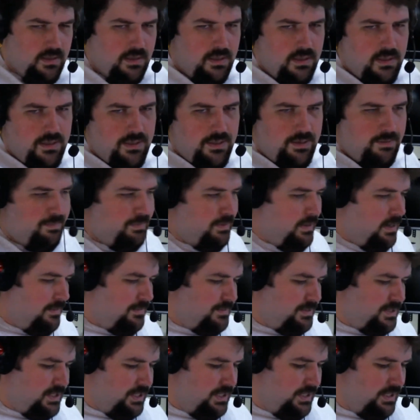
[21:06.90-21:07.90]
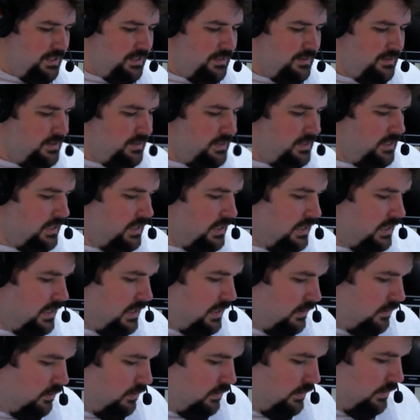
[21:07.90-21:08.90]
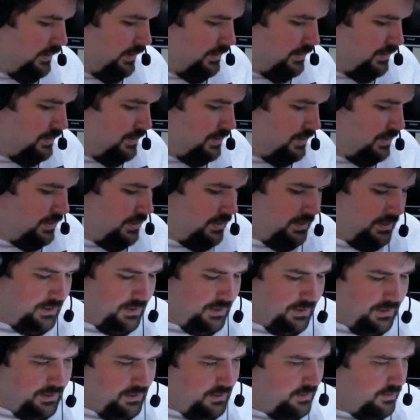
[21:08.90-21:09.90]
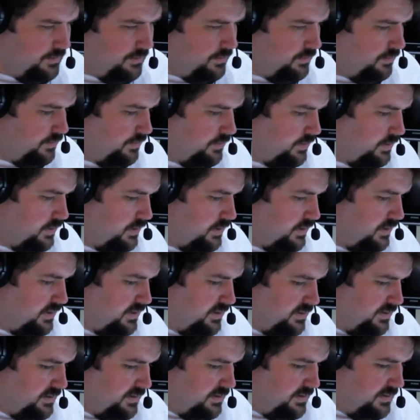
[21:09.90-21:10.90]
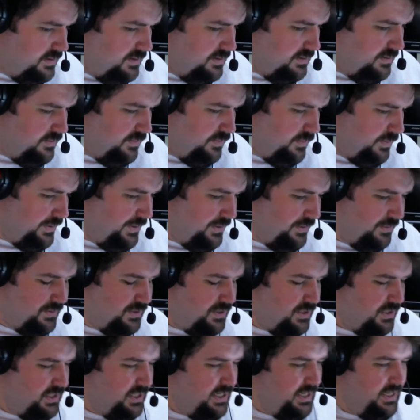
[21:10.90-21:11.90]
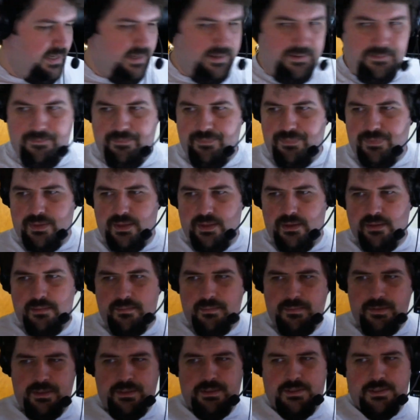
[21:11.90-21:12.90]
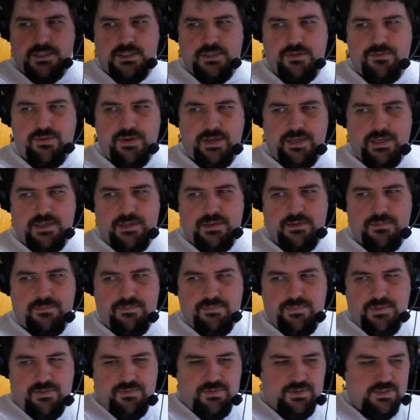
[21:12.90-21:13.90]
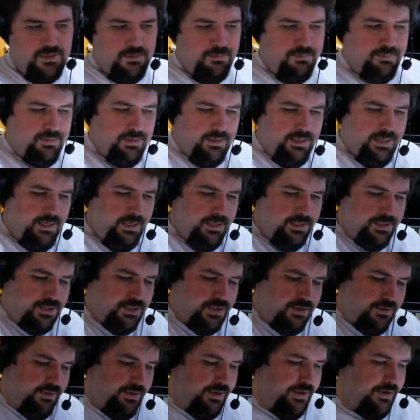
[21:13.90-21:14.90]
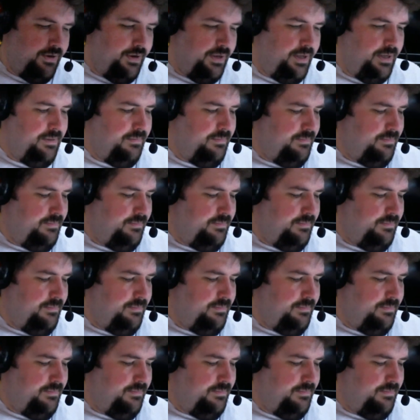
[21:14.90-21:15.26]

They're promising HoloLens in Windows 10. Let me see if this will play on screen or not.